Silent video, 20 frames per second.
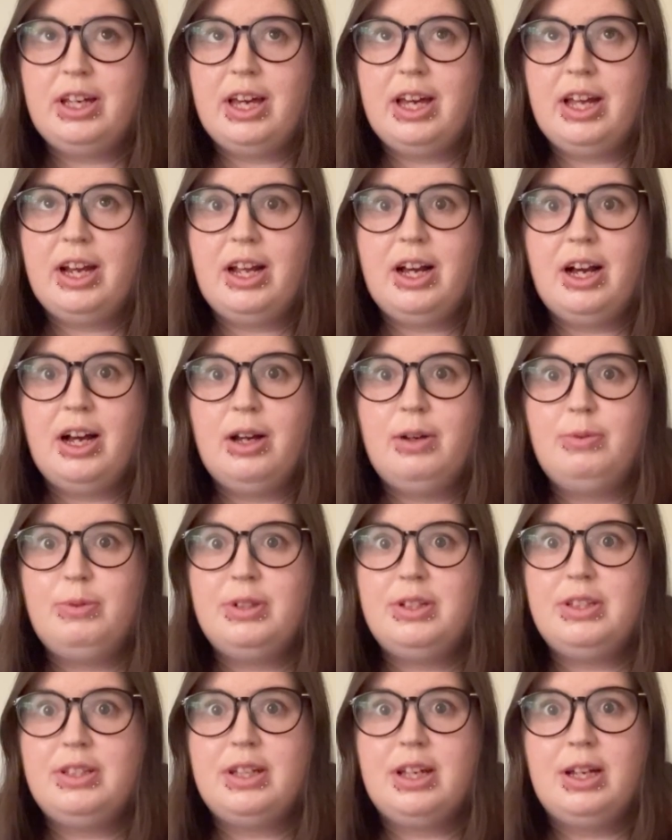and I
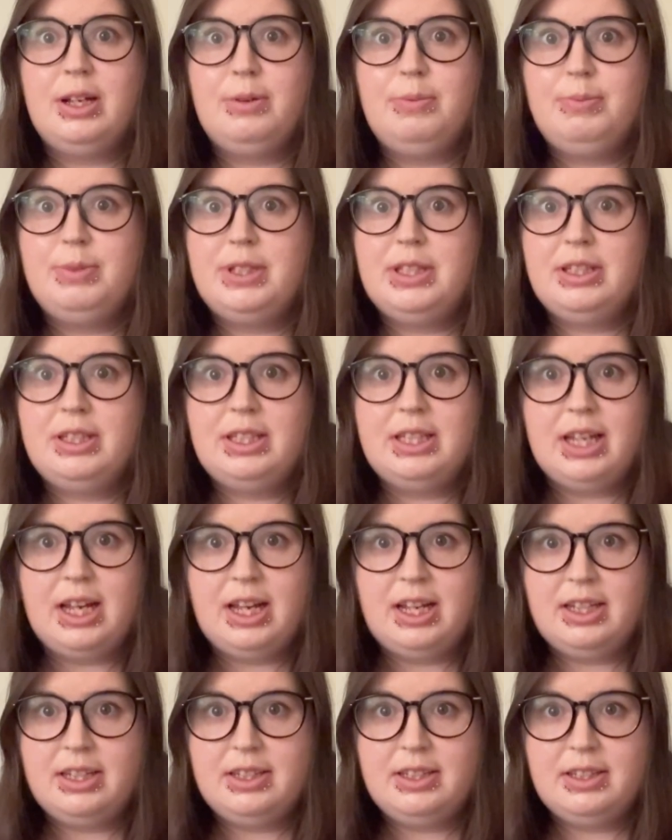was
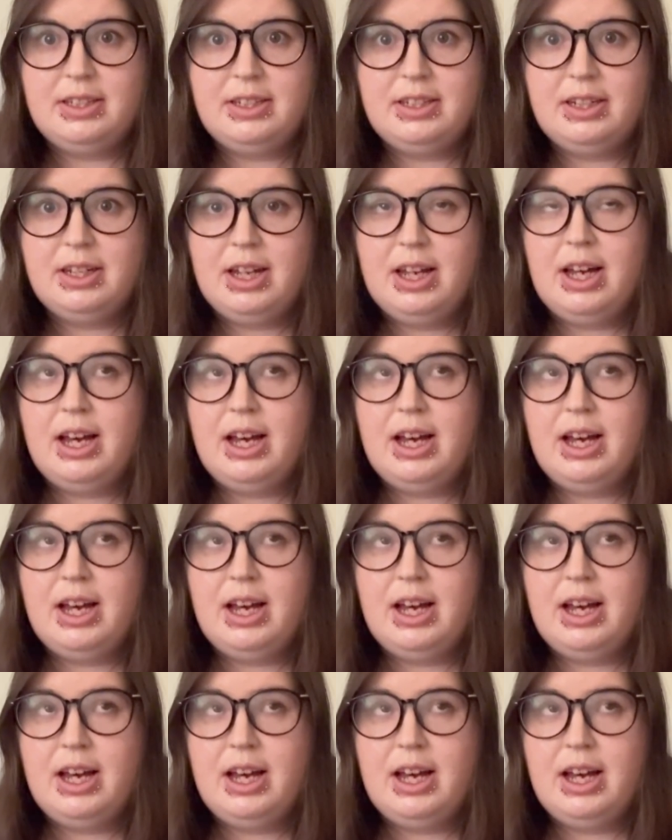obsessed.